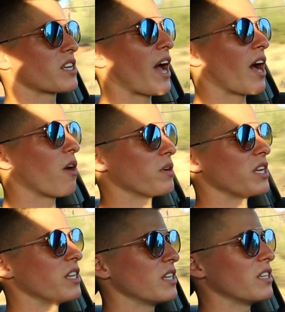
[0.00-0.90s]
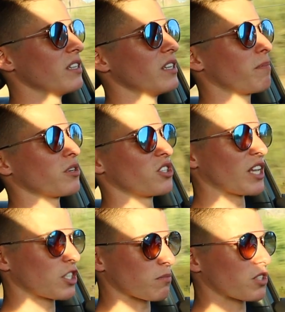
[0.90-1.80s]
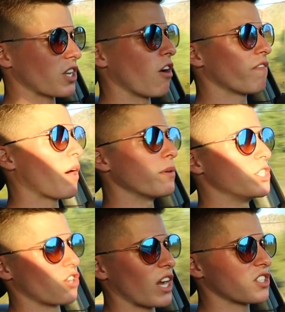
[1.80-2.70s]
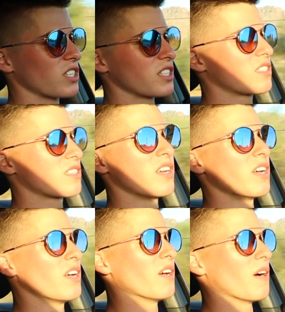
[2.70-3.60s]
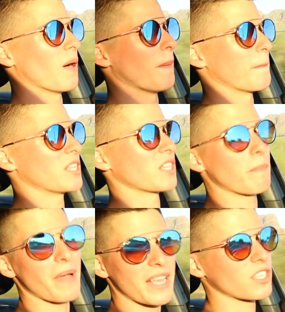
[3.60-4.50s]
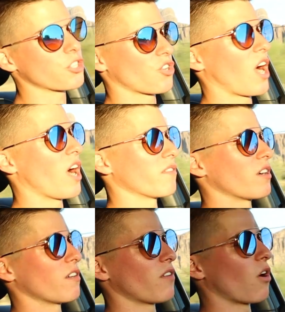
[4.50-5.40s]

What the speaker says: how he presents himself, how he dresses. He's an amazing driver. I've